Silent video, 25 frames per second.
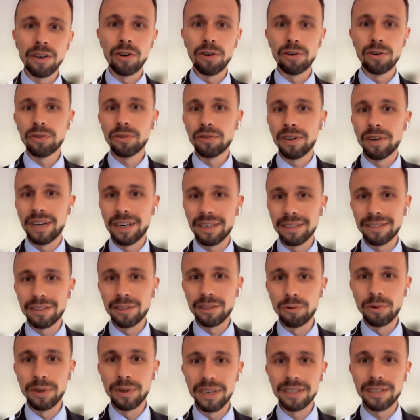or are
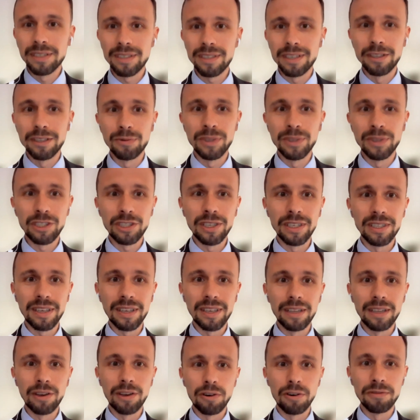there ways in which it
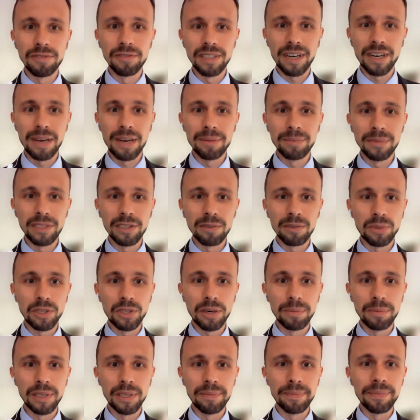can overcome this
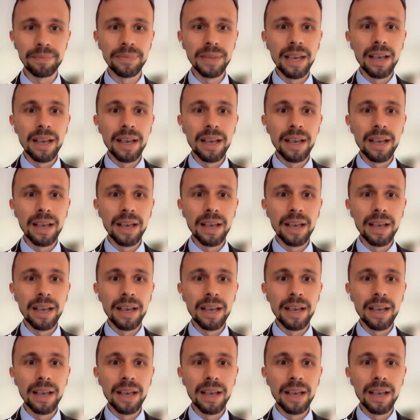problem?